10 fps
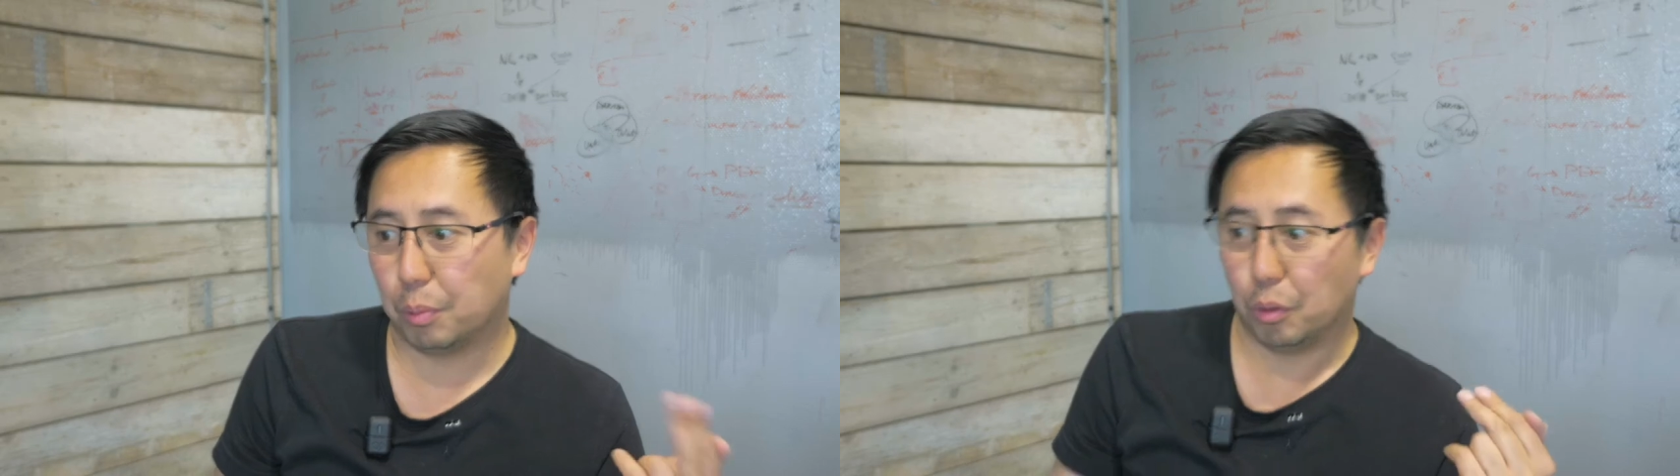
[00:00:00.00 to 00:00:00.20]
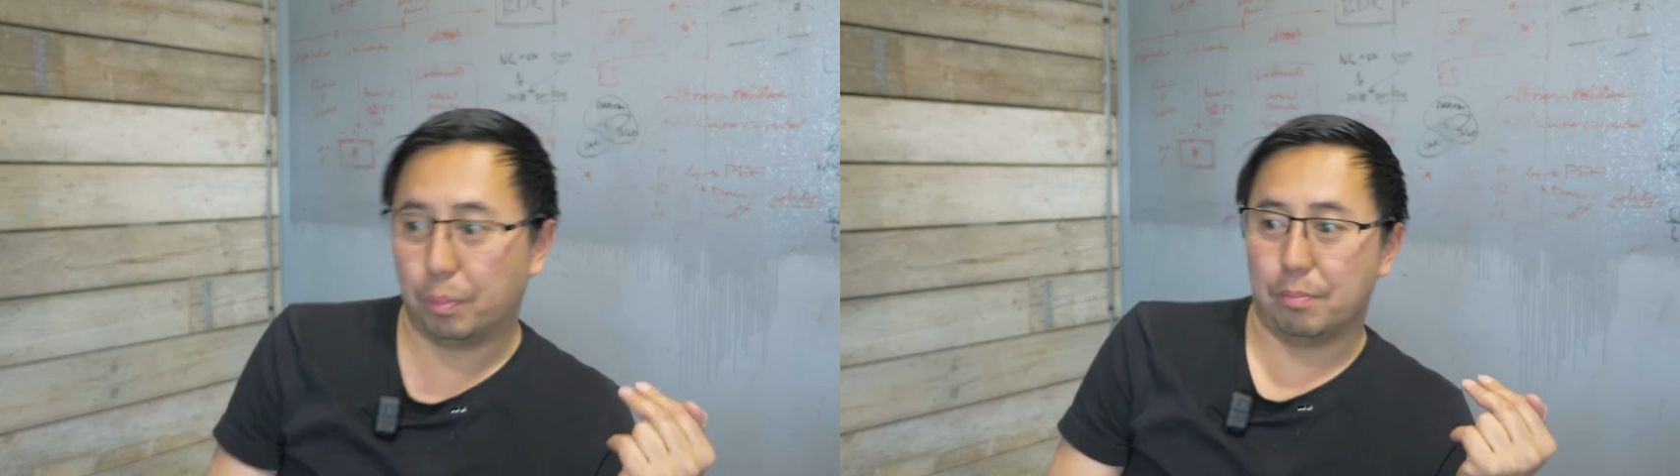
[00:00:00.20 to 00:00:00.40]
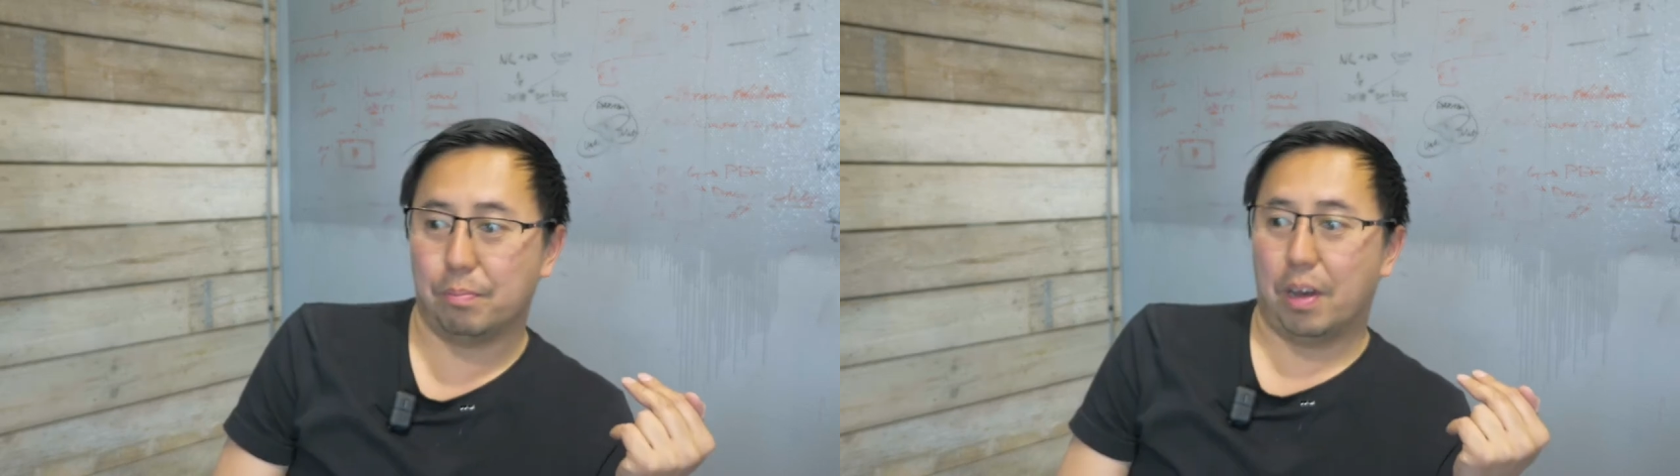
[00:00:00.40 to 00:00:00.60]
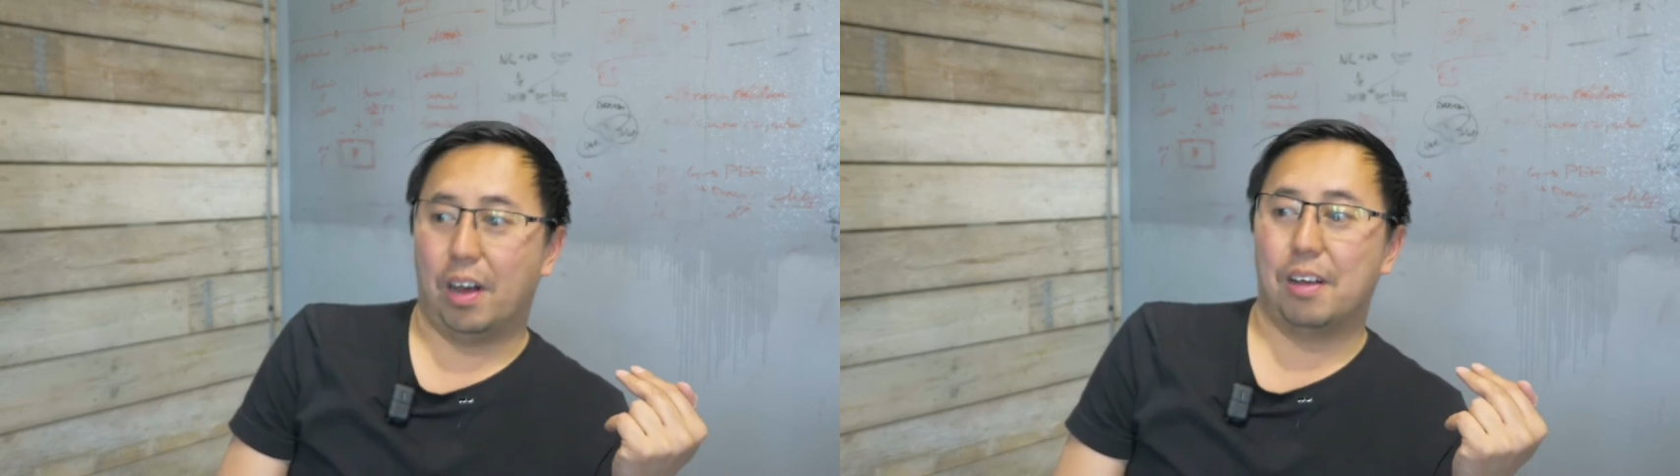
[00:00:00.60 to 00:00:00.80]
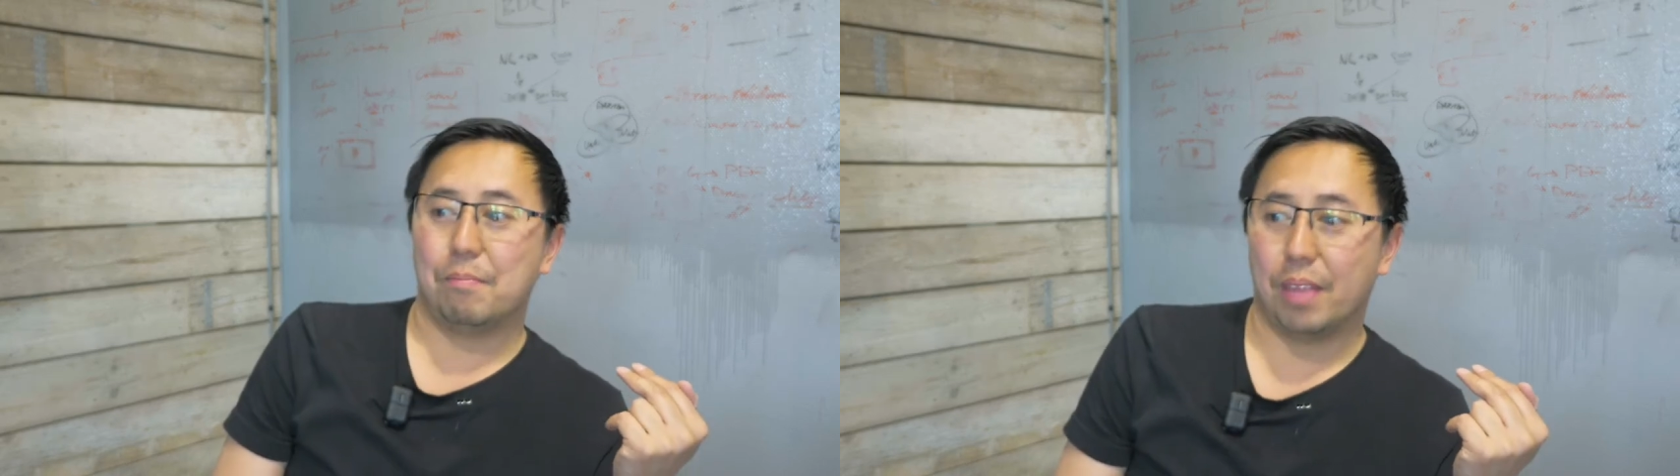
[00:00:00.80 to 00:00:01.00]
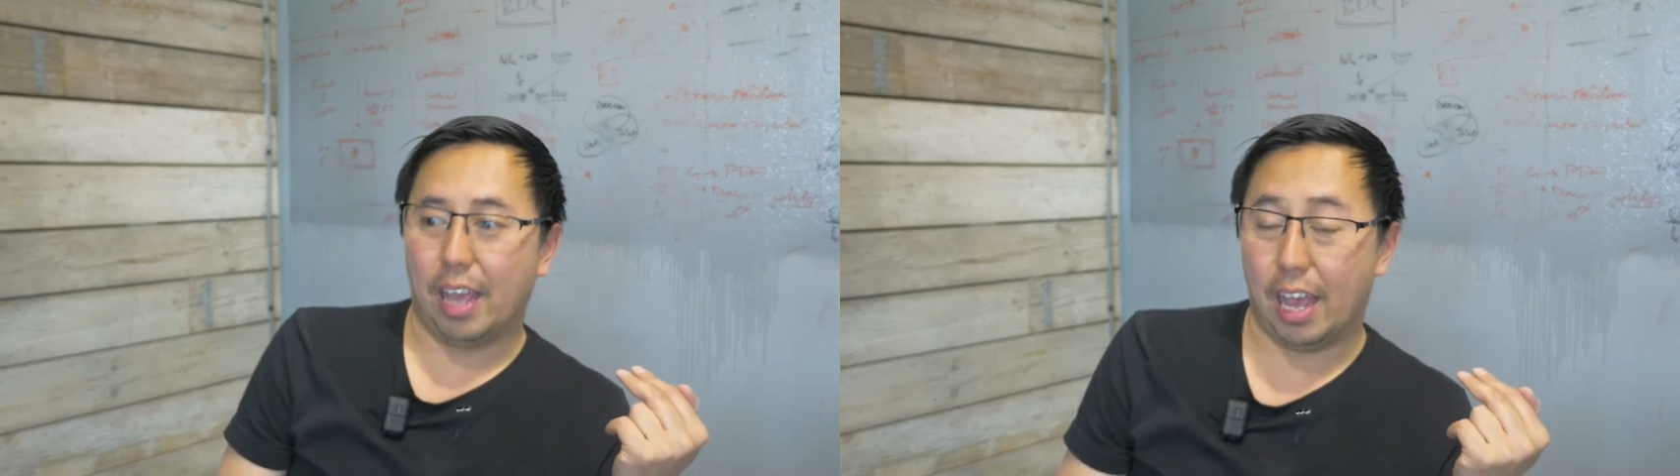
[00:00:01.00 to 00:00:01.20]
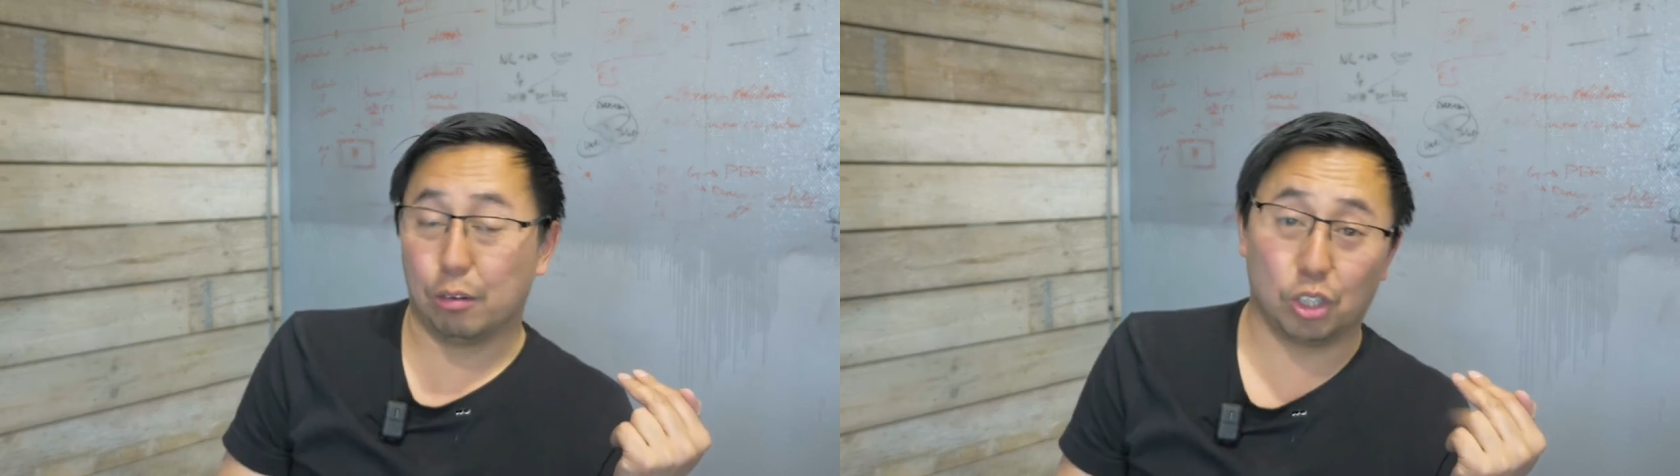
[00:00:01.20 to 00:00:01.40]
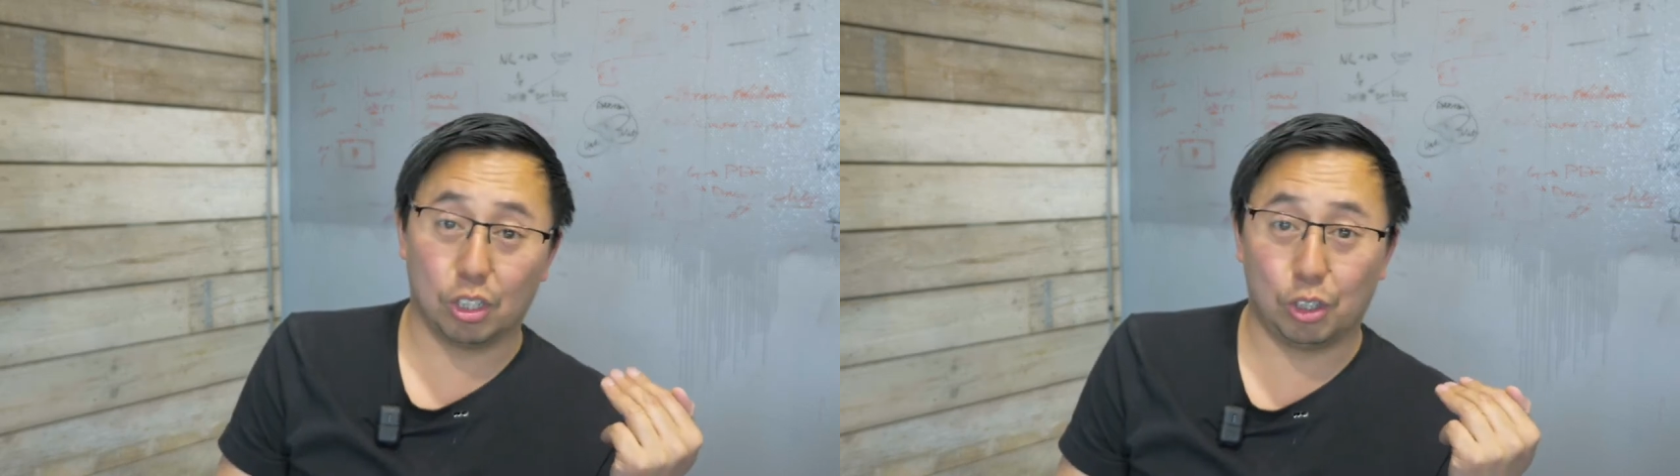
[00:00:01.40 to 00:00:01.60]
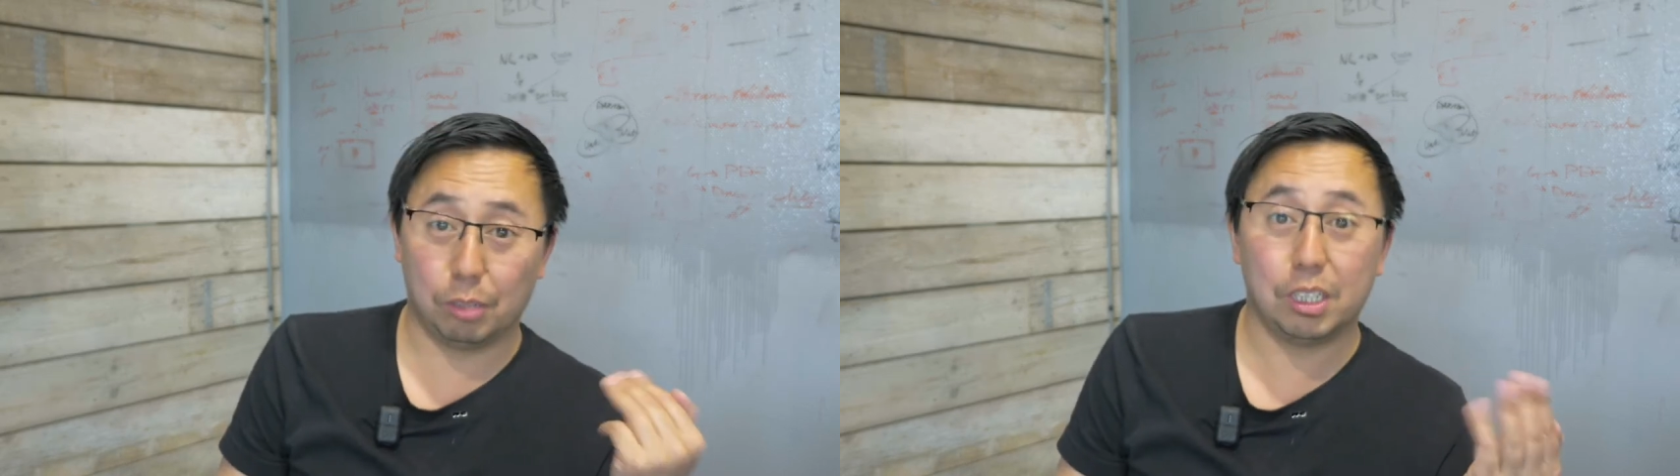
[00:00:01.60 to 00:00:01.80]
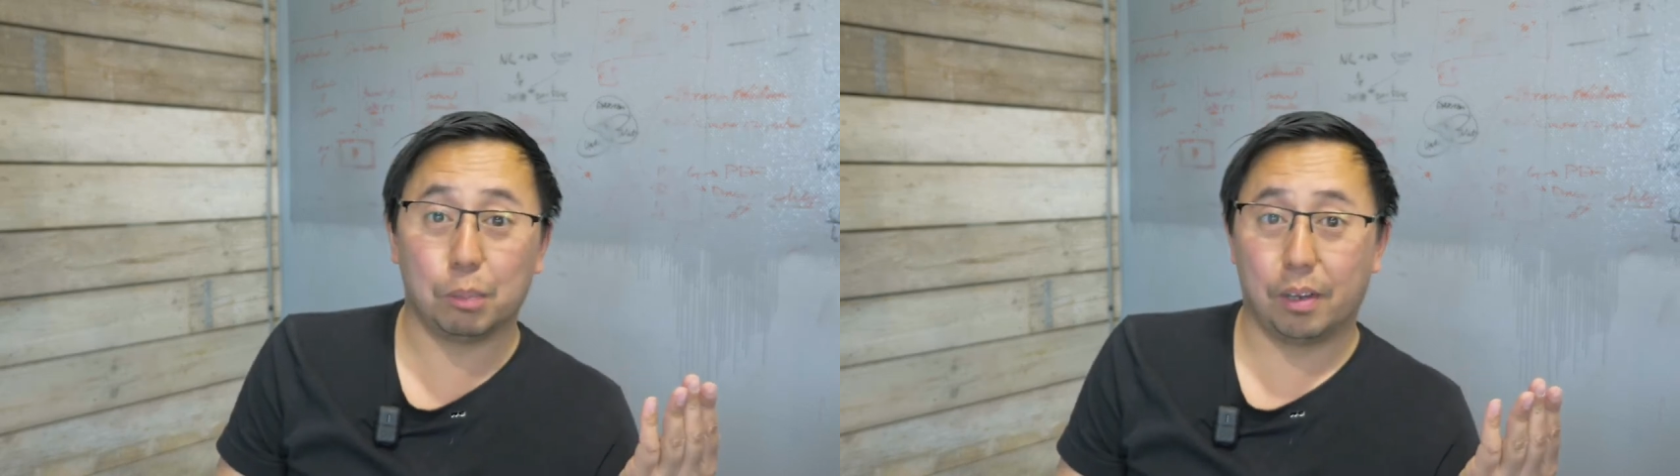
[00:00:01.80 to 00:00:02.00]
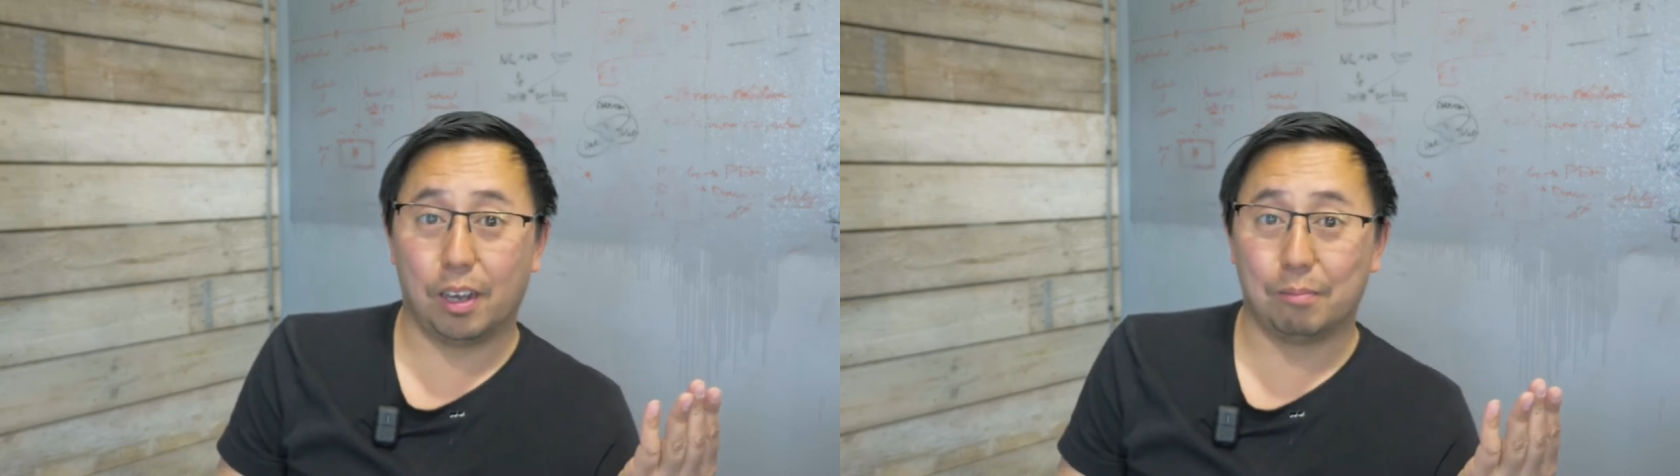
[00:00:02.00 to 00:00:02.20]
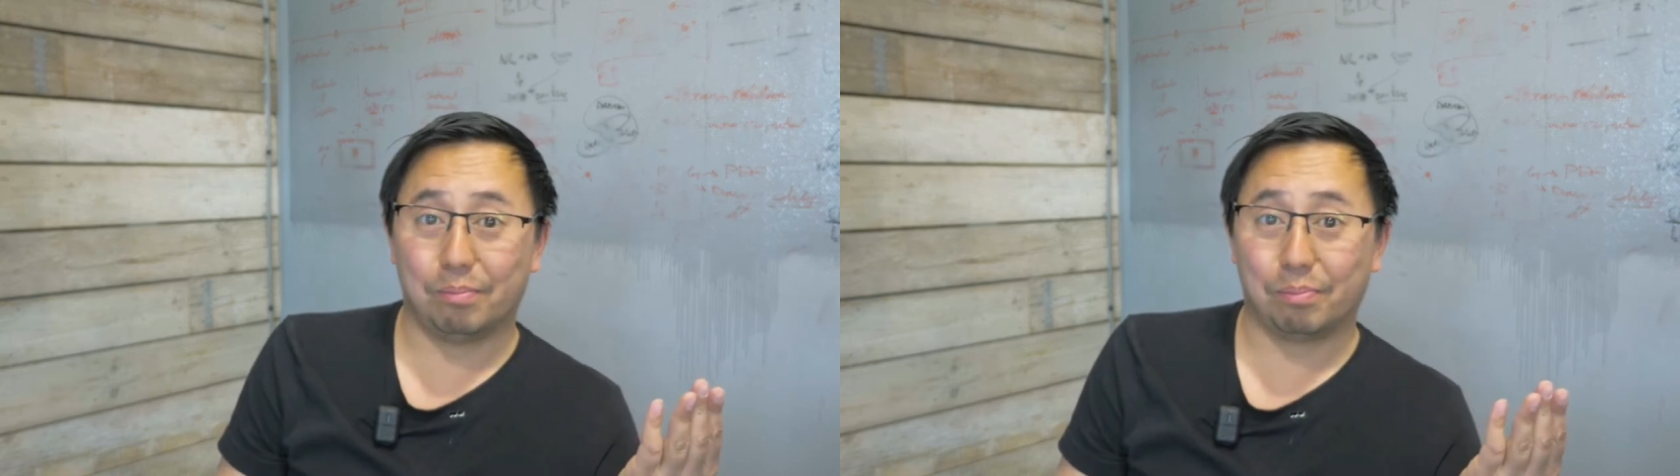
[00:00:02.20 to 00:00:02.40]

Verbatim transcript: Bourbon Bar, and also Jimmy's Bar.